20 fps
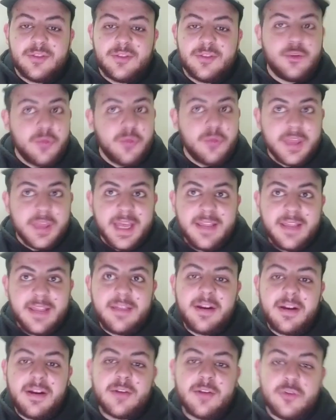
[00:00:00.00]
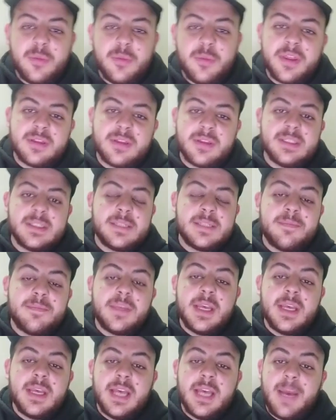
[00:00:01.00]
To do that, there are two methods.
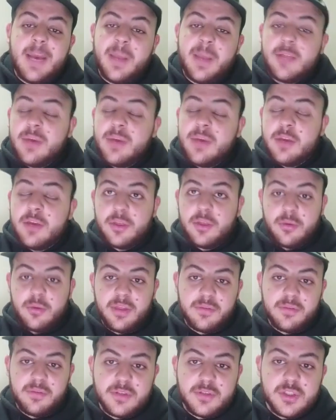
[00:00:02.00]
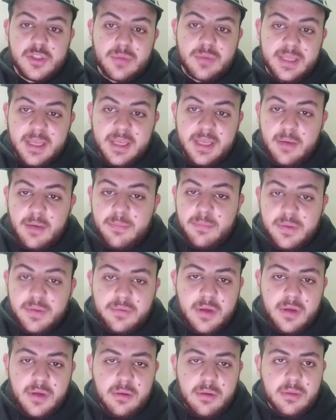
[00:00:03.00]
I'm gonna walk you through the first one now.
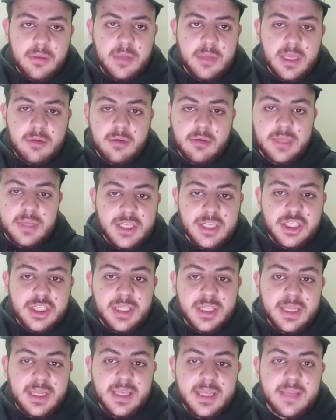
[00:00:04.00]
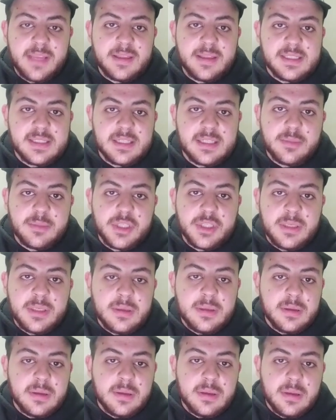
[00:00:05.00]
Follow the connection link in the
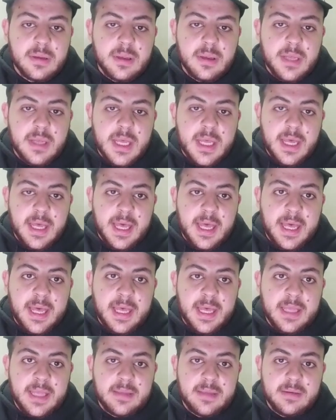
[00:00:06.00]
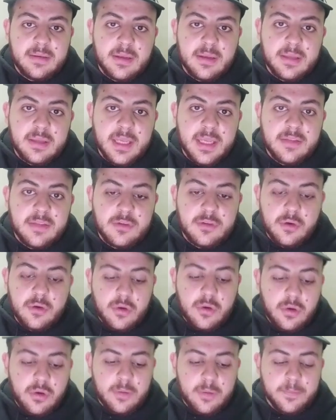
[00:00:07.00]
description and connect
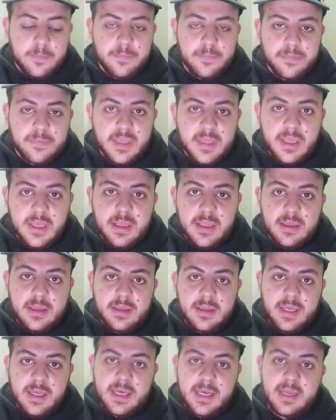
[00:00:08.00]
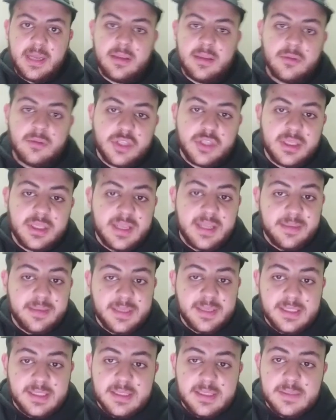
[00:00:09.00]
your Notion
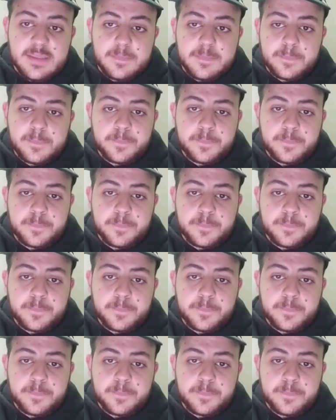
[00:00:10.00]
databases.